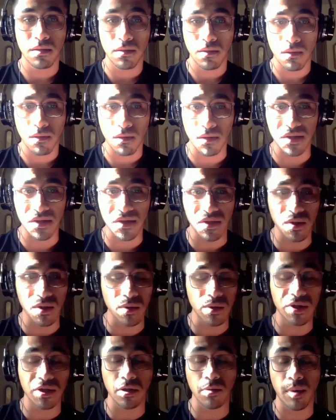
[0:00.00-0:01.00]
This
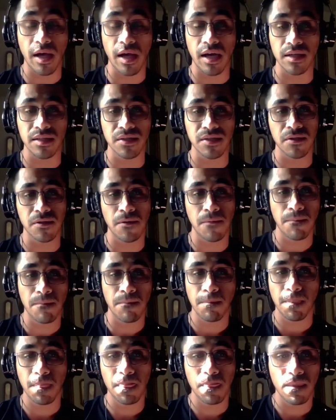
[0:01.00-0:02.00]
too shall pass.
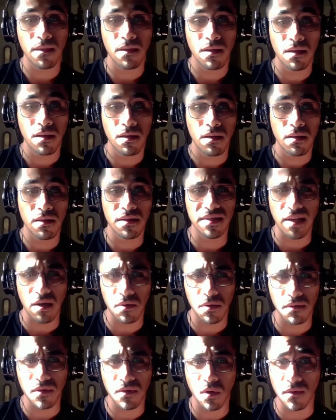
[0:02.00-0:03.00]
The
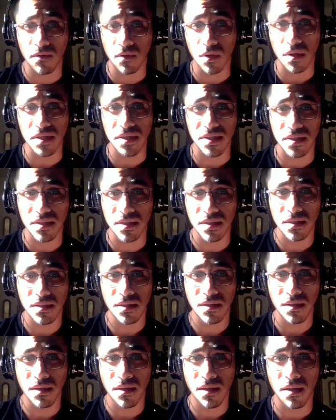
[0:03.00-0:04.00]
sound of your voice,
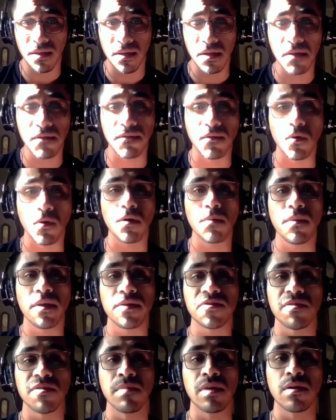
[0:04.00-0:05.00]
in any form that
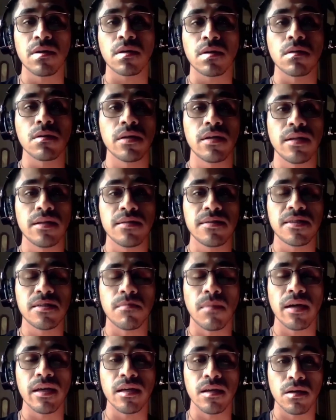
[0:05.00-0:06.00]
should miracle it into
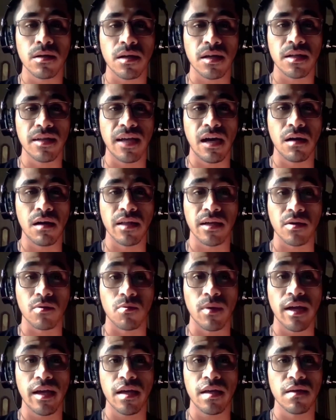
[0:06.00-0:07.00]
my ear canal like a
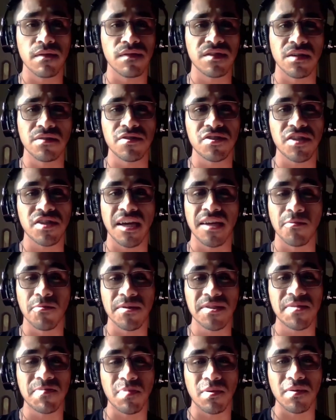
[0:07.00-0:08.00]
ray of sunshine
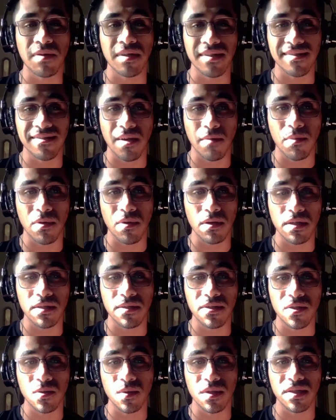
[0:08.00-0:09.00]
whispering summer
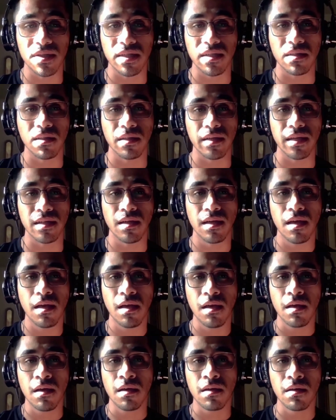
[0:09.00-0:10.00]
into a seedling,
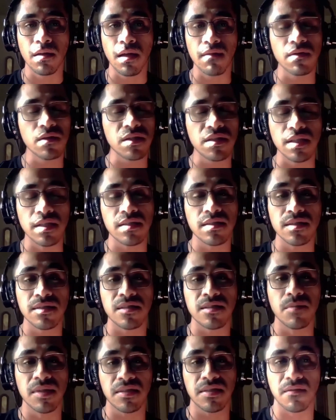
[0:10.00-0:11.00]
never ceases
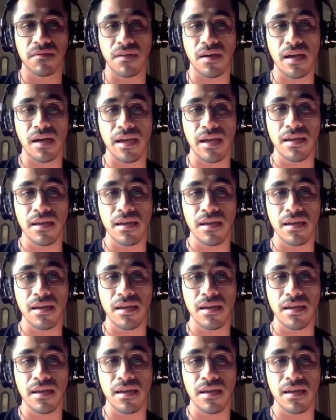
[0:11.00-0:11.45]
to mystify